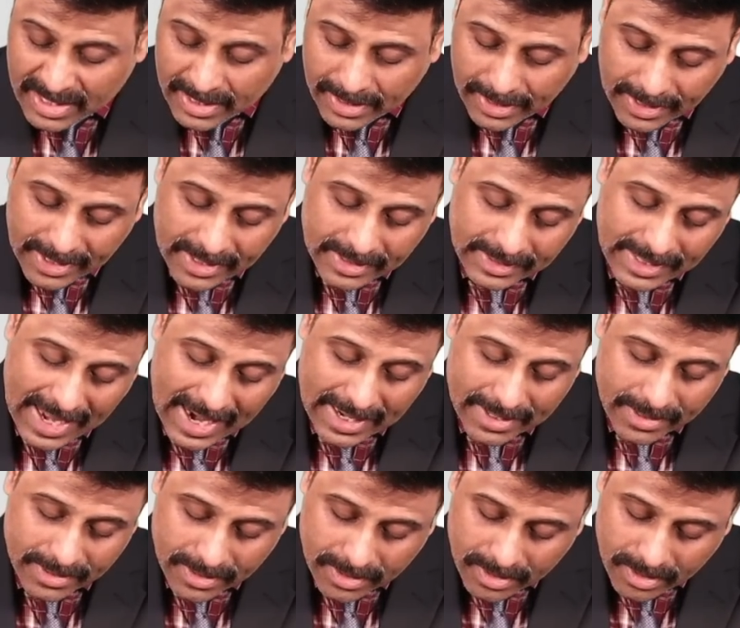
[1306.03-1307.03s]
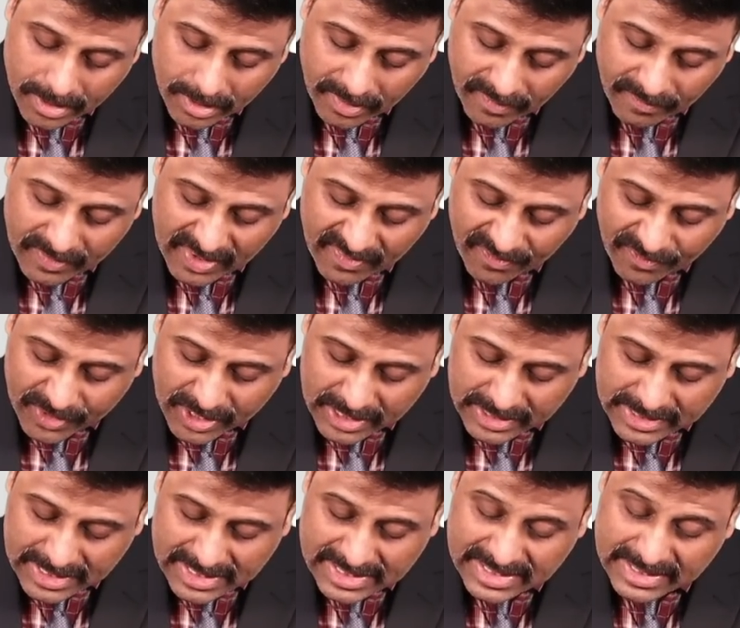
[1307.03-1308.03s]
In that we
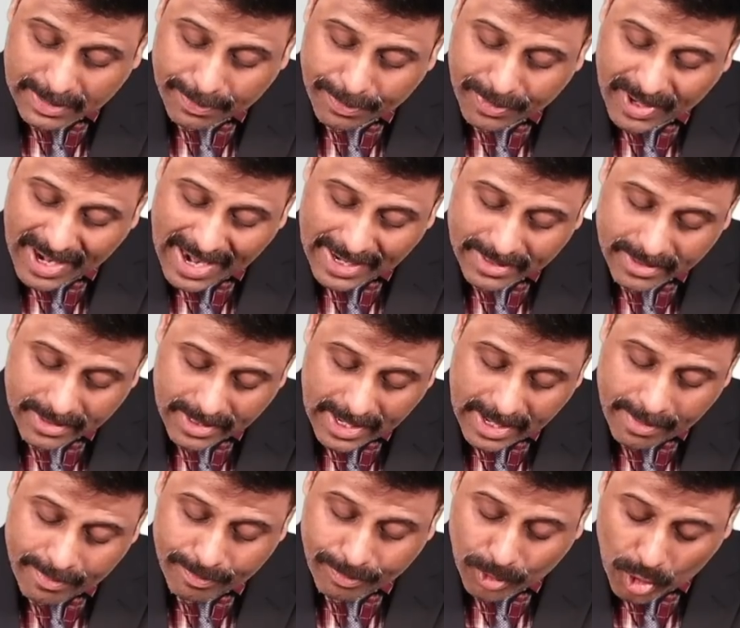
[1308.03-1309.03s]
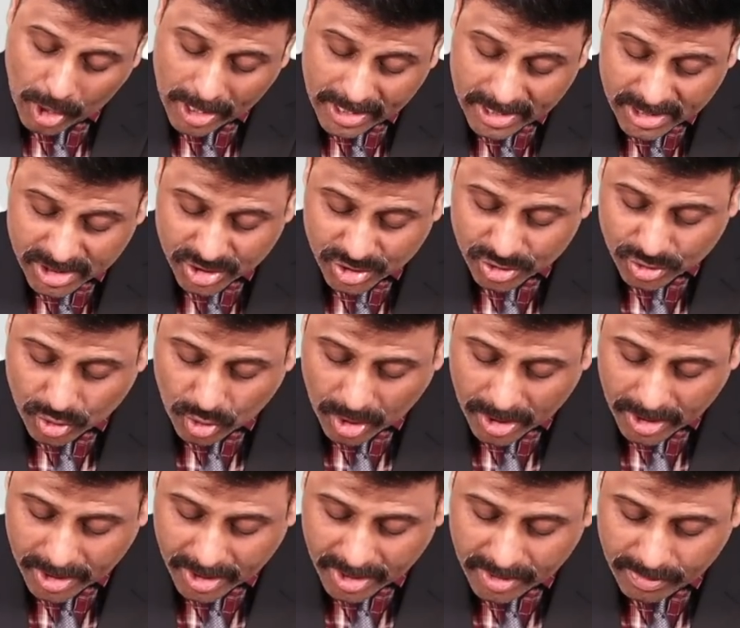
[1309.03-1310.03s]
further subtract employer's
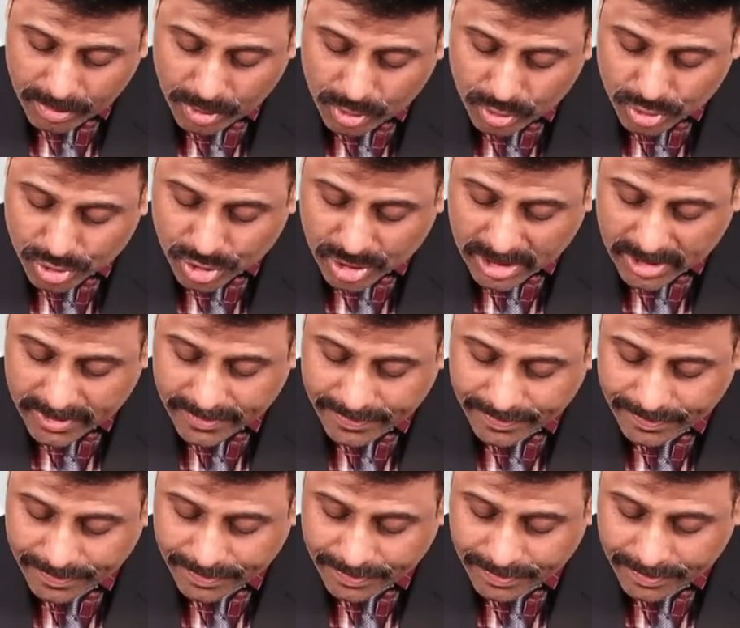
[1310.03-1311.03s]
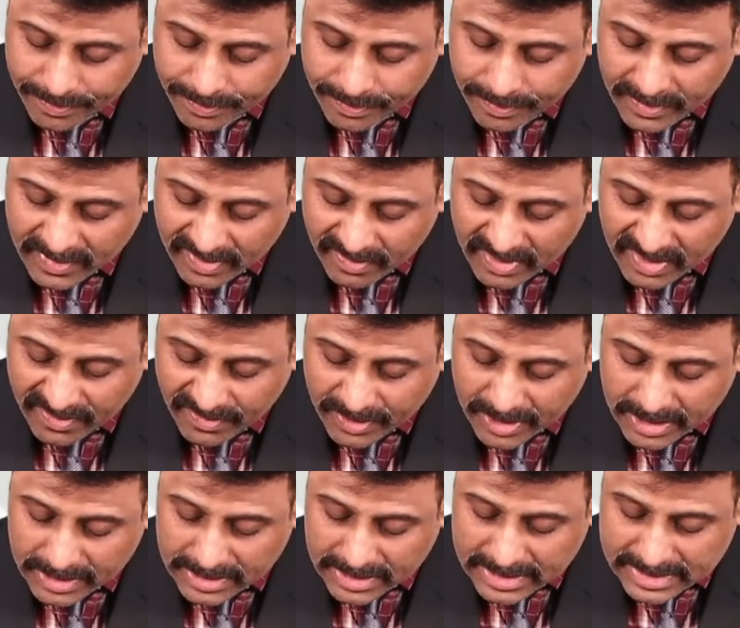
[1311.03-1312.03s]
contribution. We
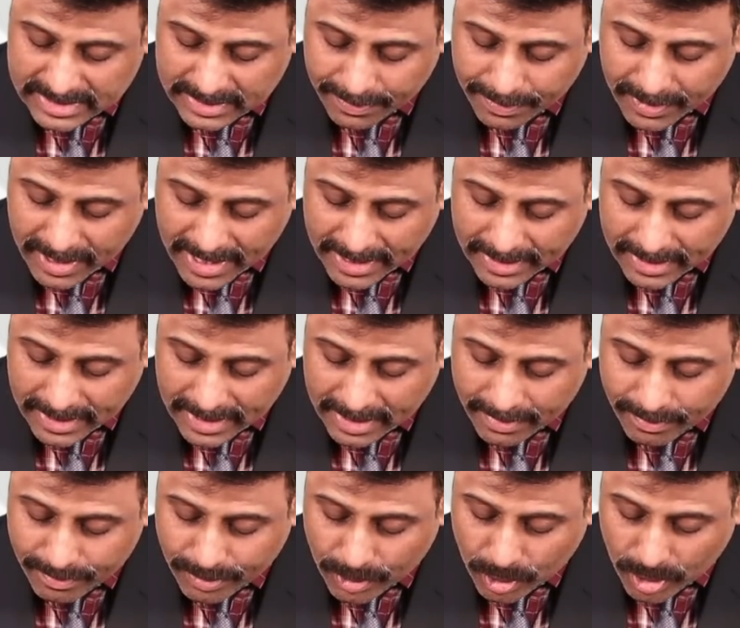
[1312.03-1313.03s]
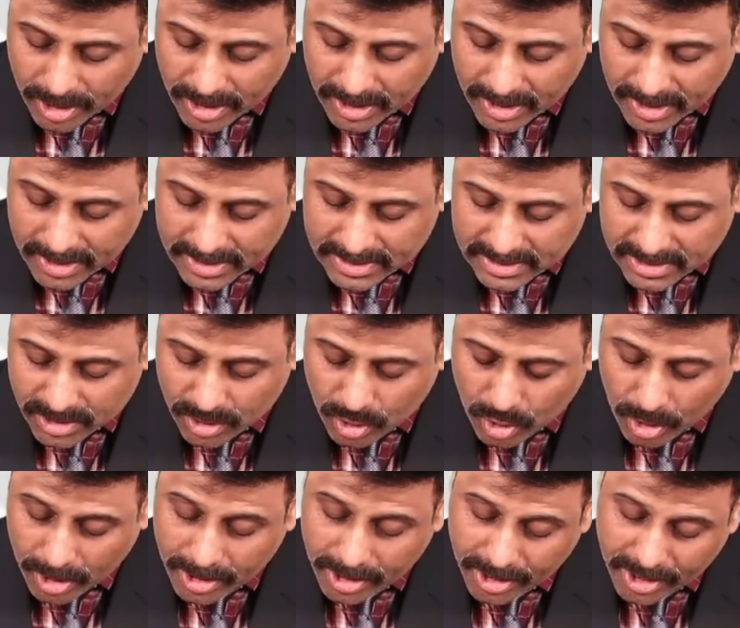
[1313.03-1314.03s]
further subtract employer's
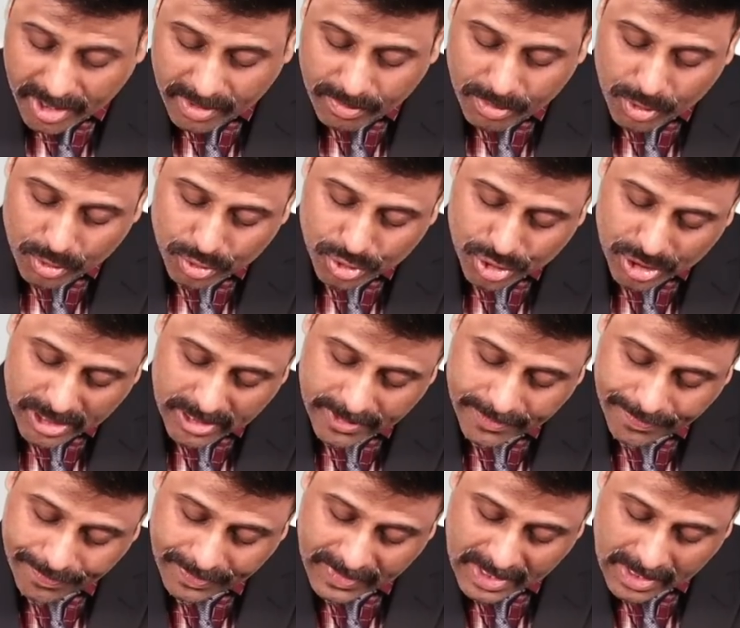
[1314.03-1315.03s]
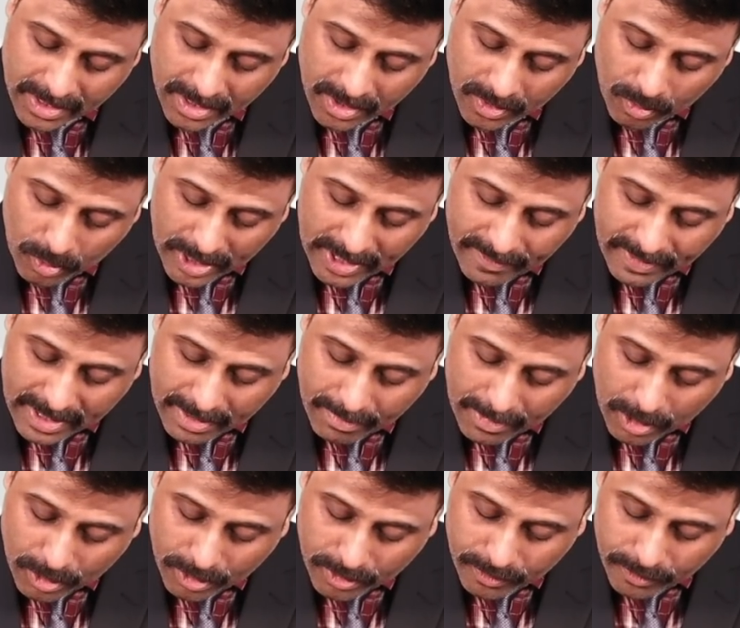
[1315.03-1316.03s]
contribution. Whatever
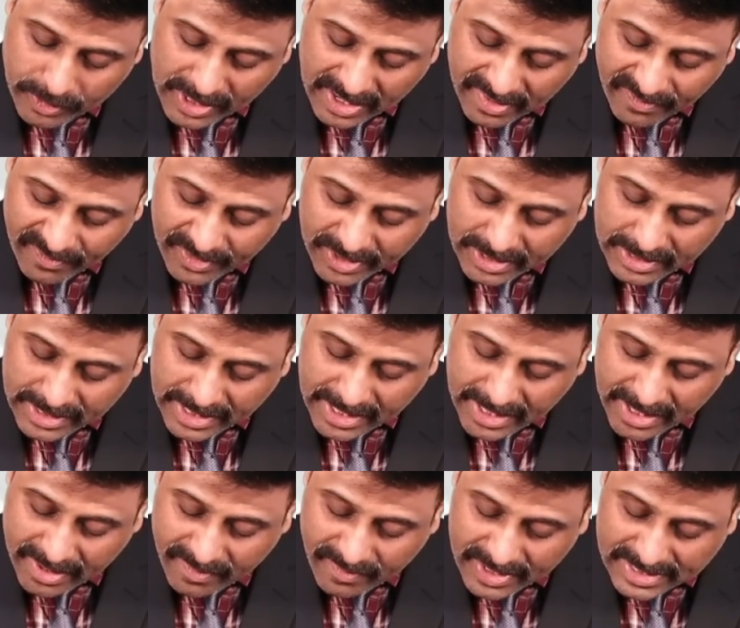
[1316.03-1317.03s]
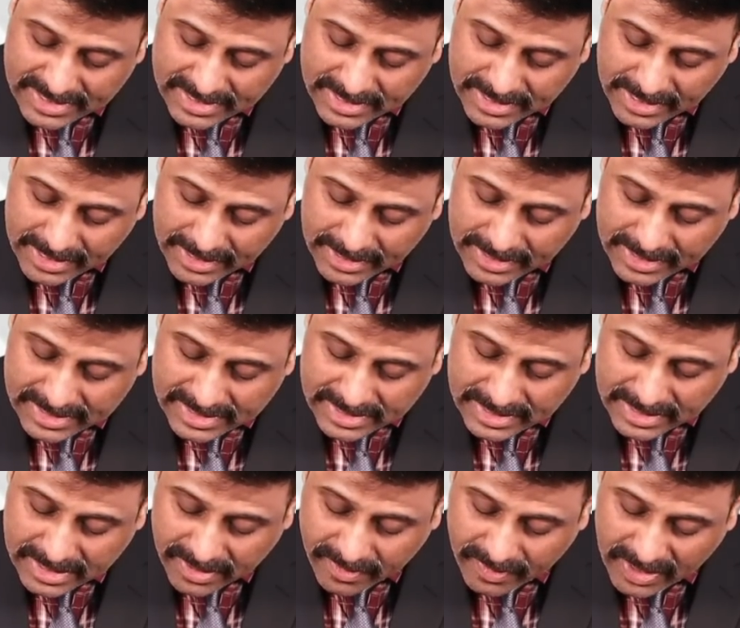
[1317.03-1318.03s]
amount we are further investing in this
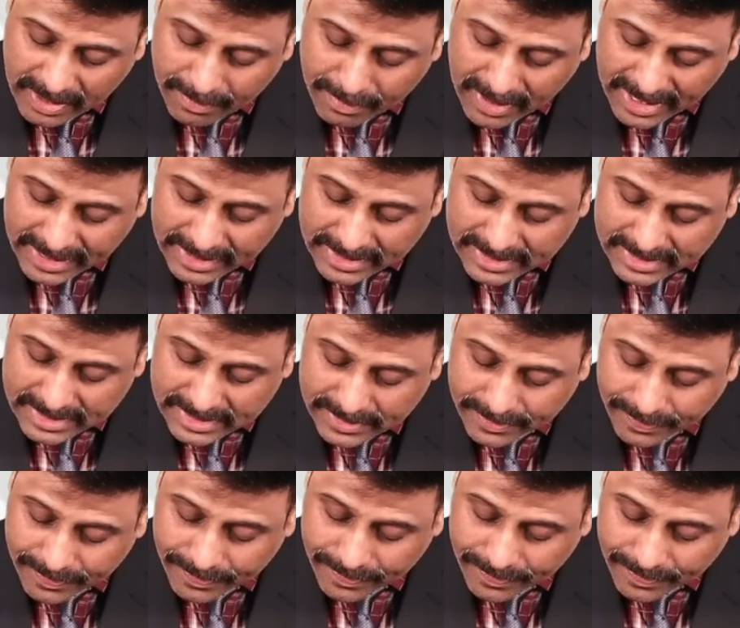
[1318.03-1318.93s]
year, we minus.